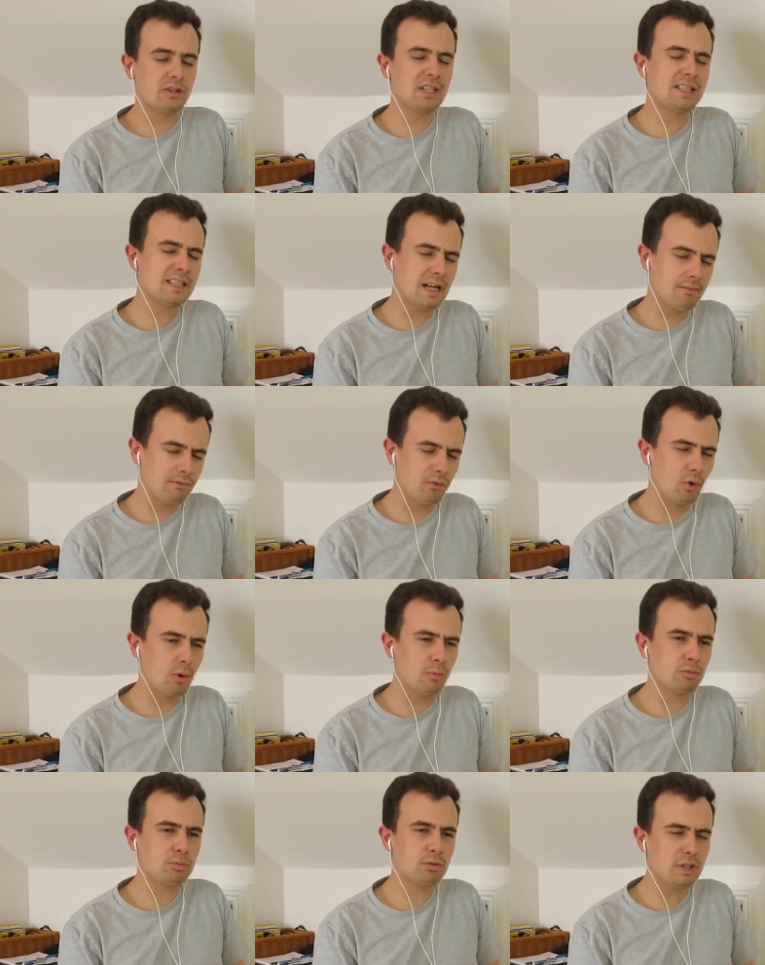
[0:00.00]
I think that
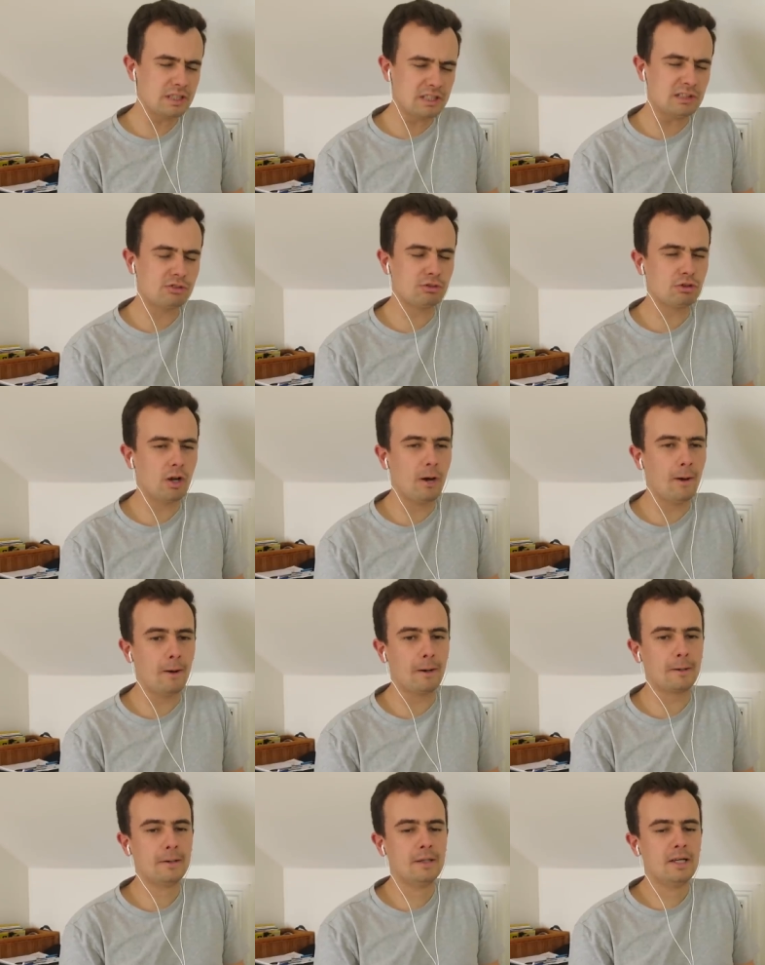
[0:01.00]
form's pretty
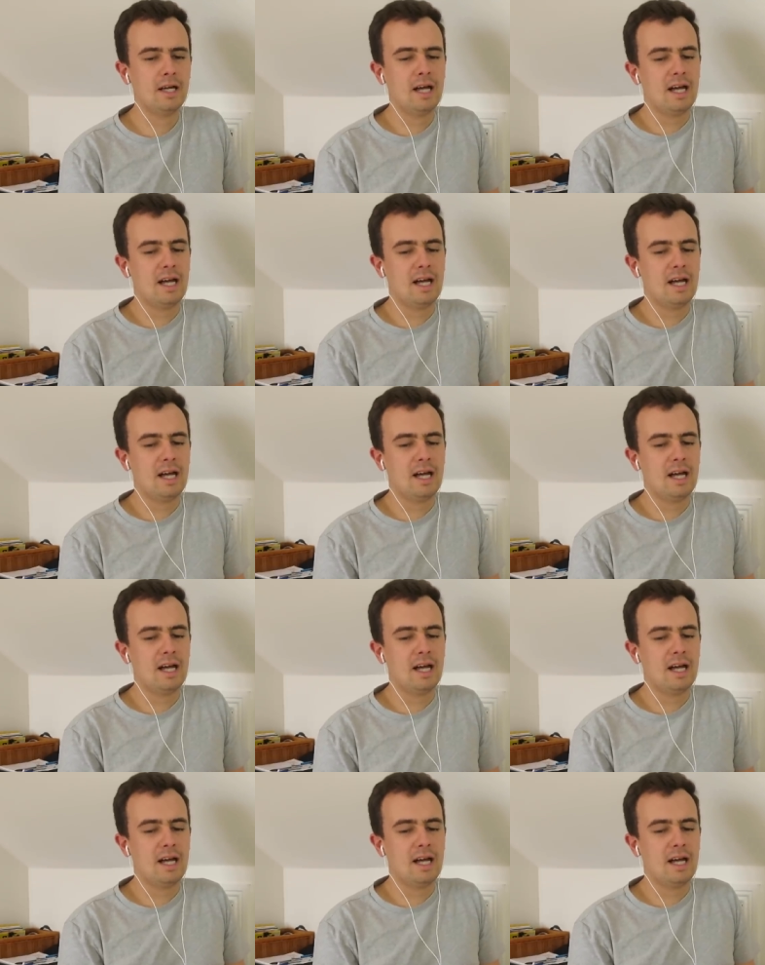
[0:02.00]
strong.